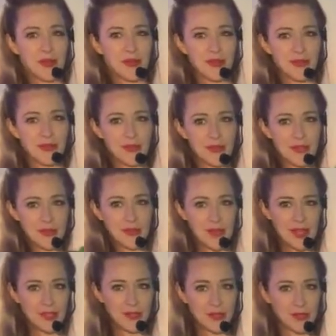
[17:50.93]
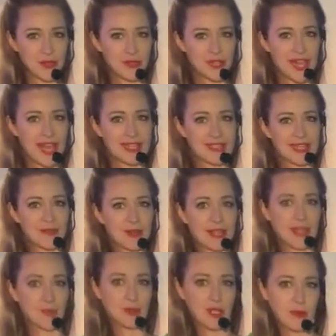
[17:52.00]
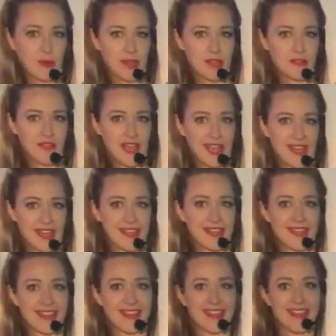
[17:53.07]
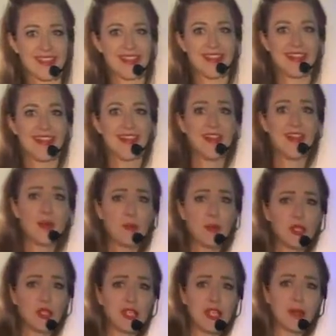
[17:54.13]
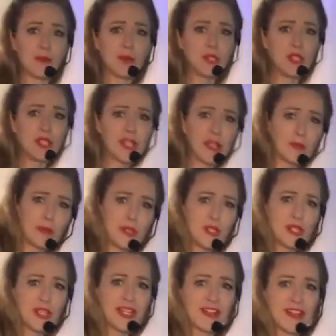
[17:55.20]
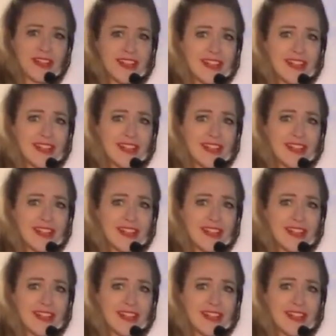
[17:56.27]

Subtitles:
Use those inner thighs, use those lats. Can we get up to the releve? Push it down, push it down, push it down.